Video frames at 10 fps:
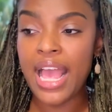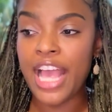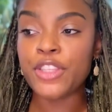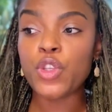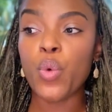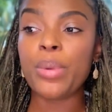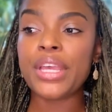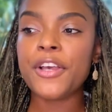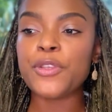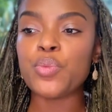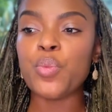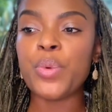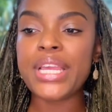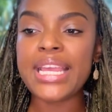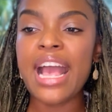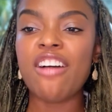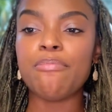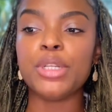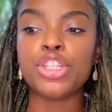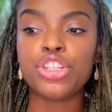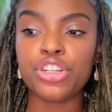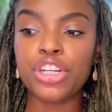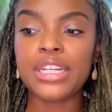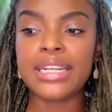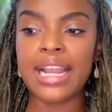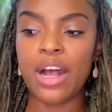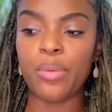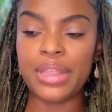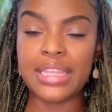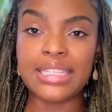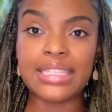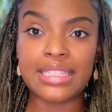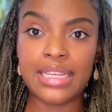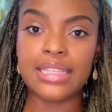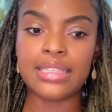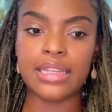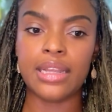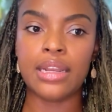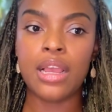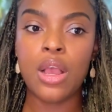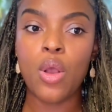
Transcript: And so, because we have matured now in this season,